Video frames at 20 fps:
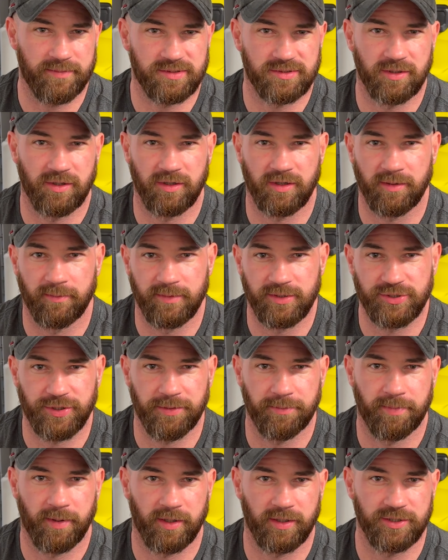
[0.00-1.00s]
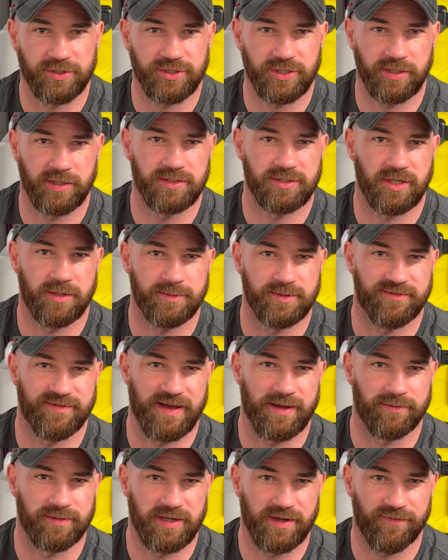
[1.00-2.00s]
so can machine polishing in terms of
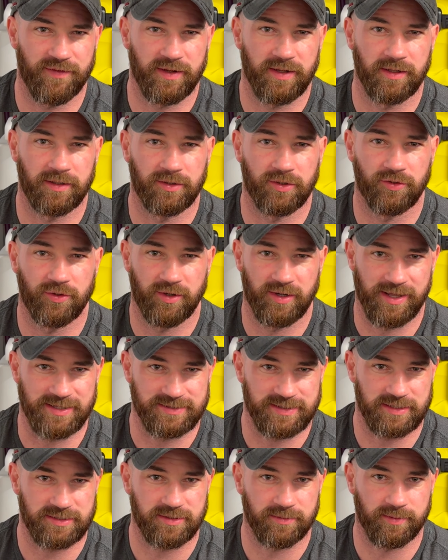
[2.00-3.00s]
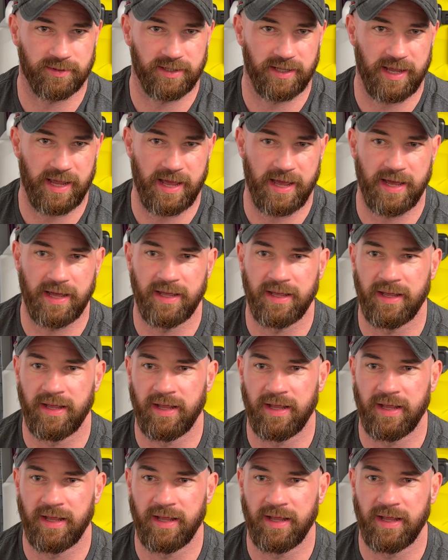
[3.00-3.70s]
how difficult and inaccessible they are.